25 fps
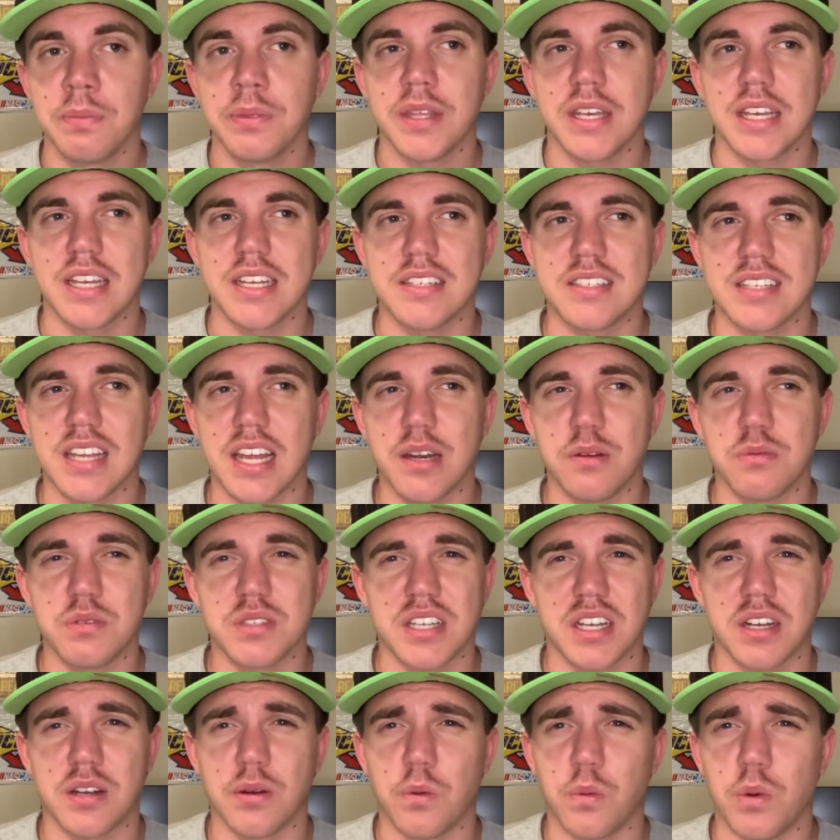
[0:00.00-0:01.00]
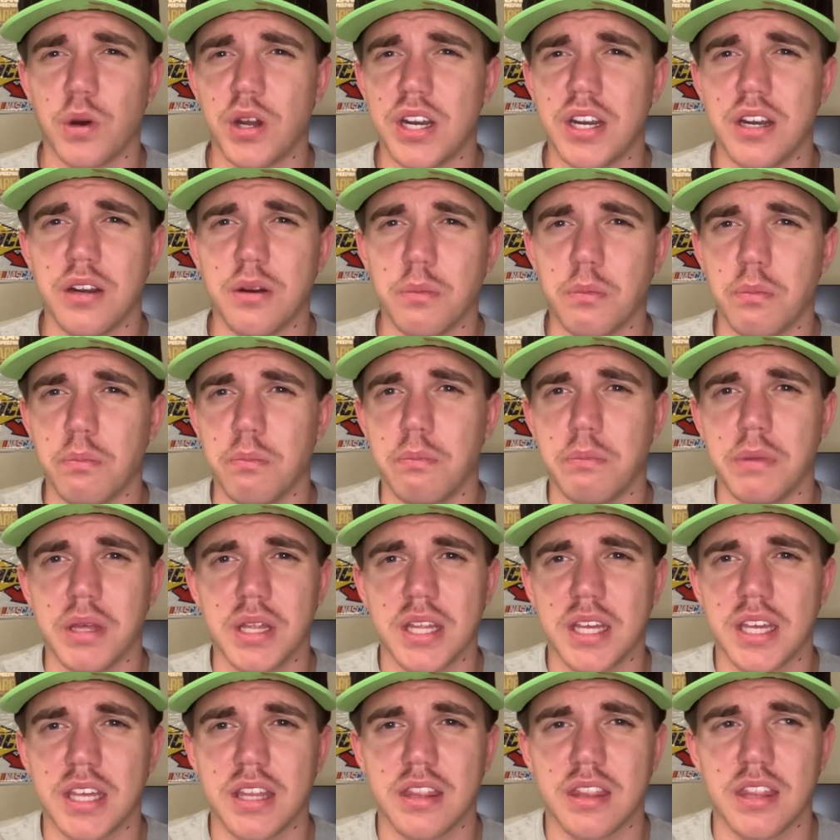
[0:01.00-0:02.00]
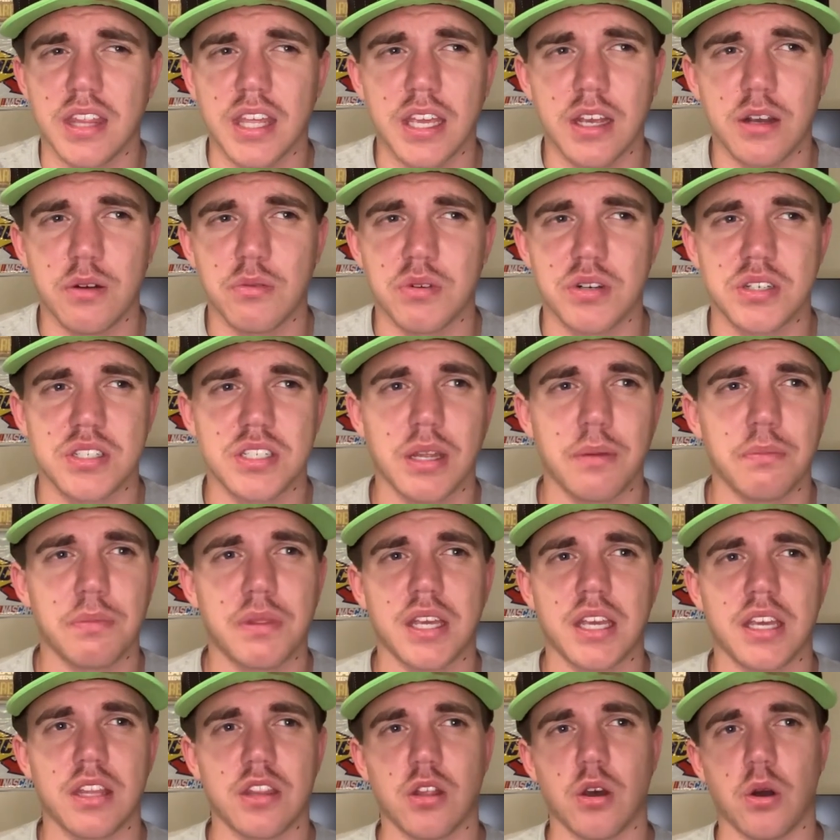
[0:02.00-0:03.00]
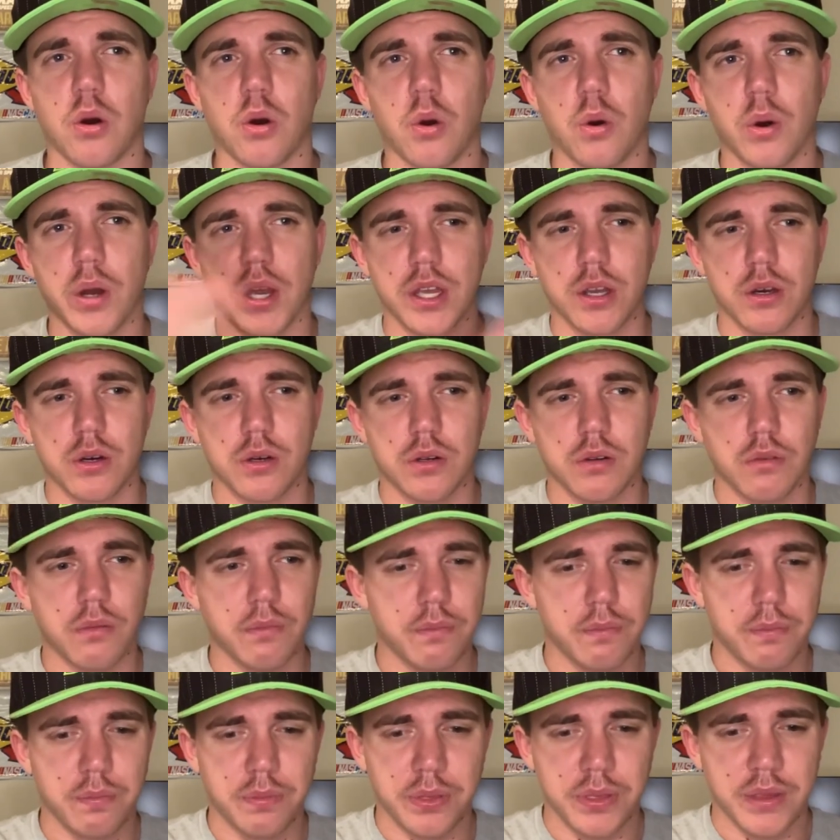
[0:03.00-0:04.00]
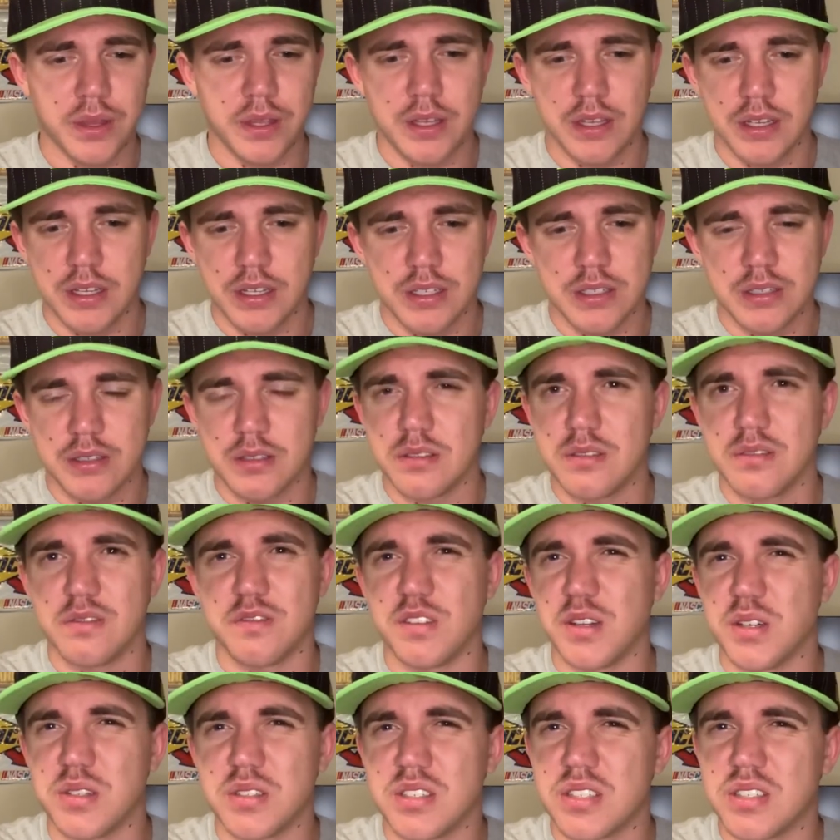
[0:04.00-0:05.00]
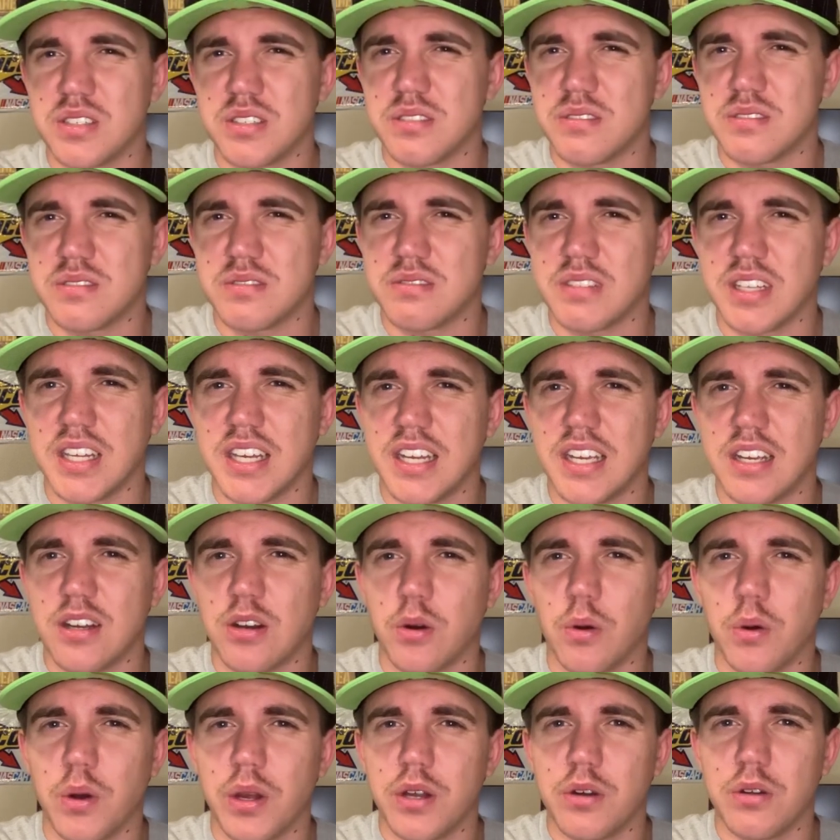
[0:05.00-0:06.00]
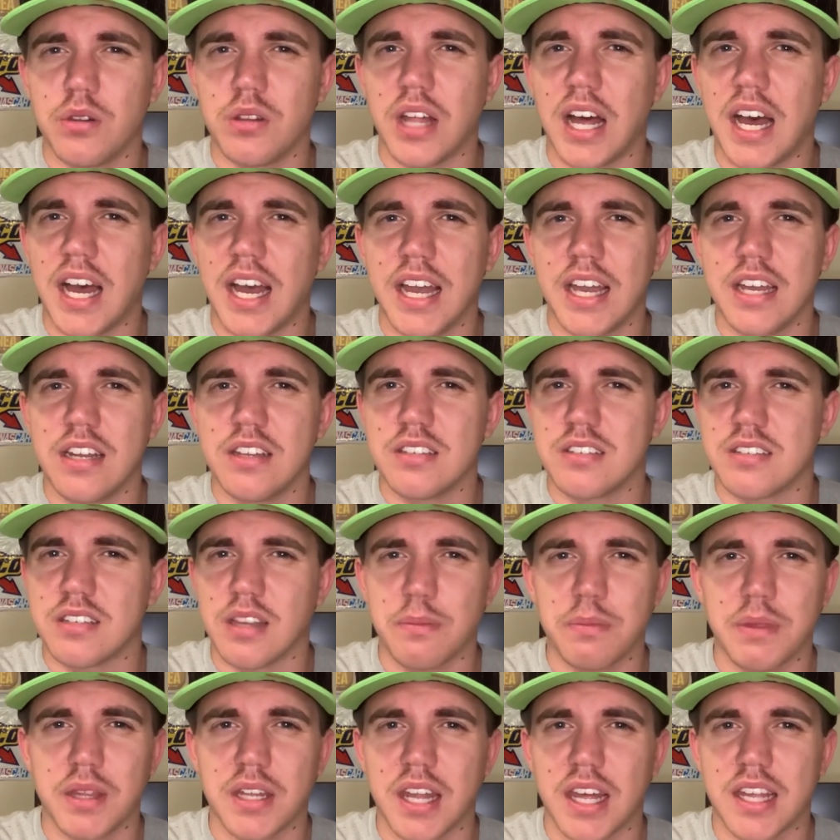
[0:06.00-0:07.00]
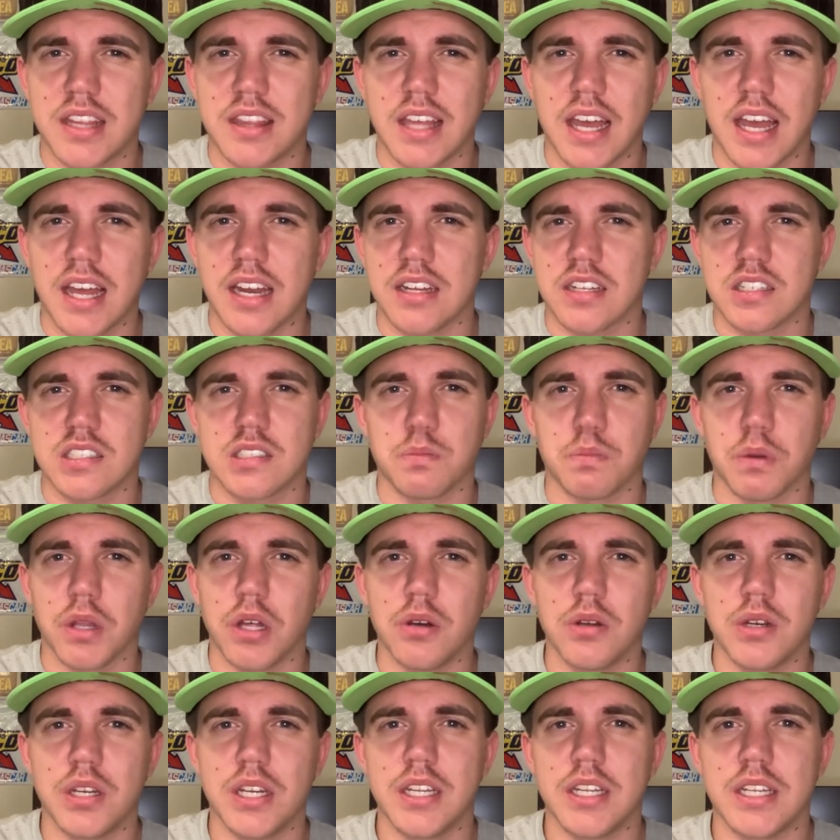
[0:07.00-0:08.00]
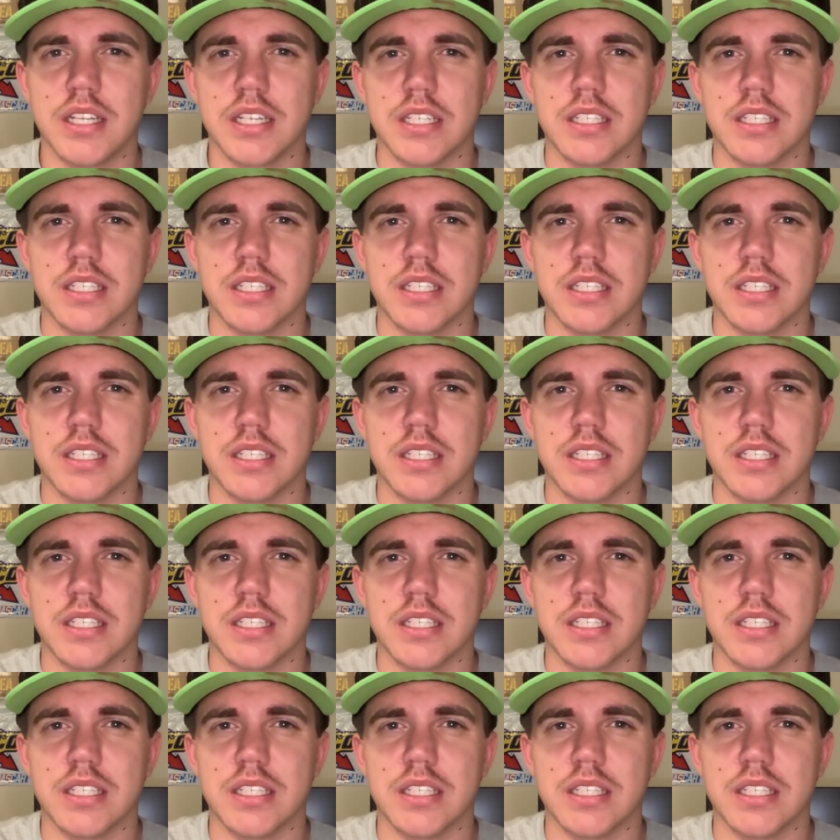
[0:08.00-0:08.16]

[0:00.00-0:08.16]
He said it was like a 1 in a million thing where something in the oil filter thing, oil line, something like that exploded.